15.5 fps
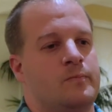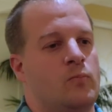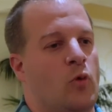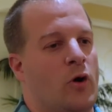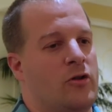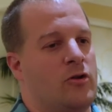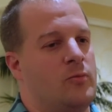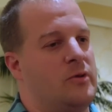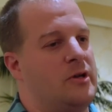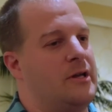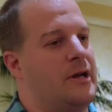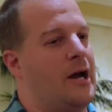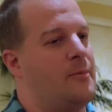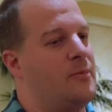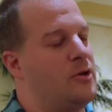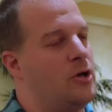whether it be
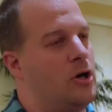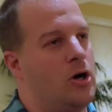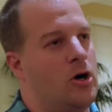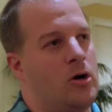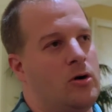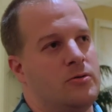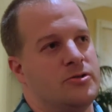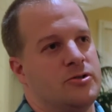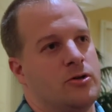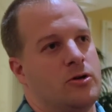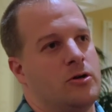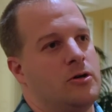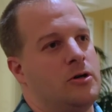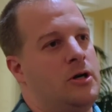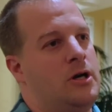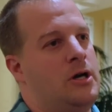IPOs
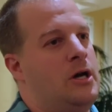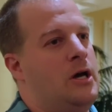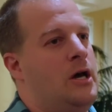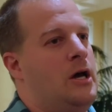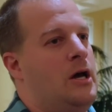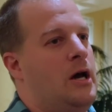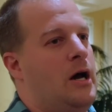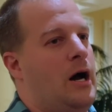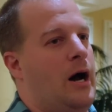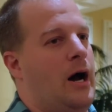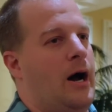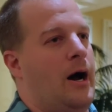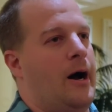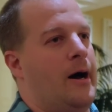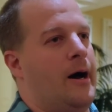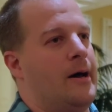or
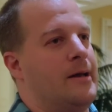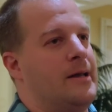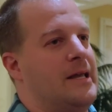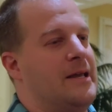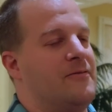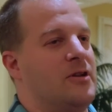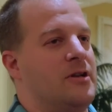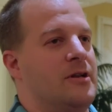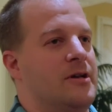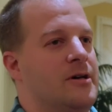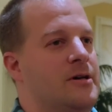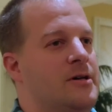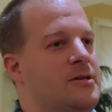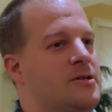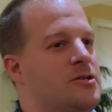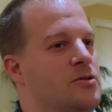even
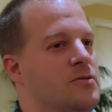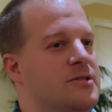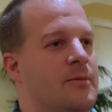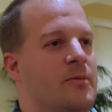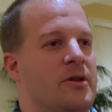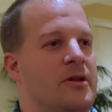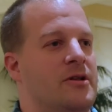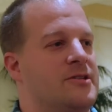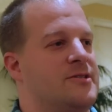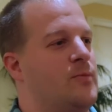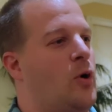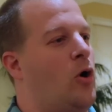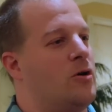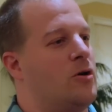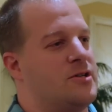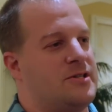shoot some of the
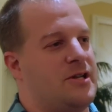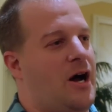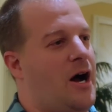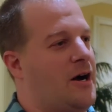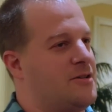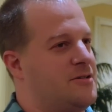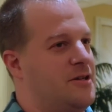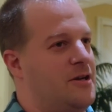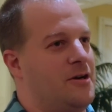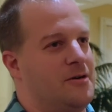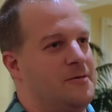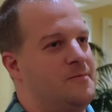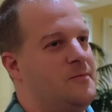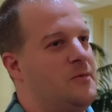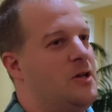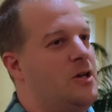smaller stocks that are,
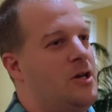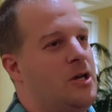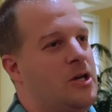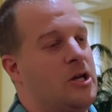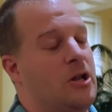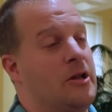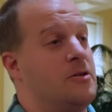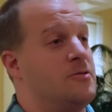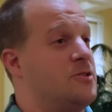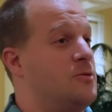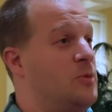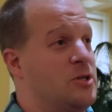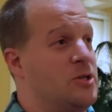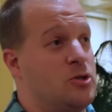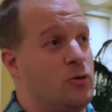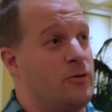they used to
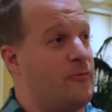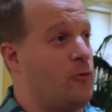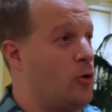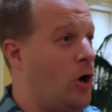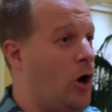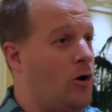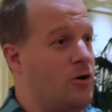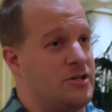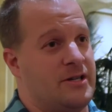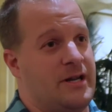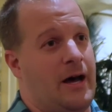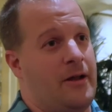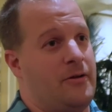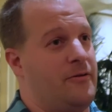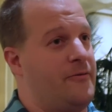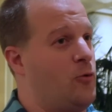be $2 or $4 and
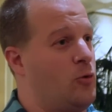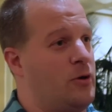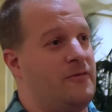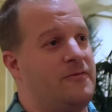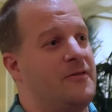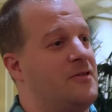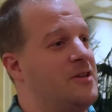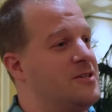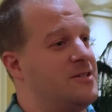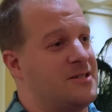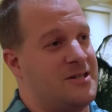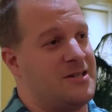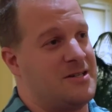now they're 40, 50, 60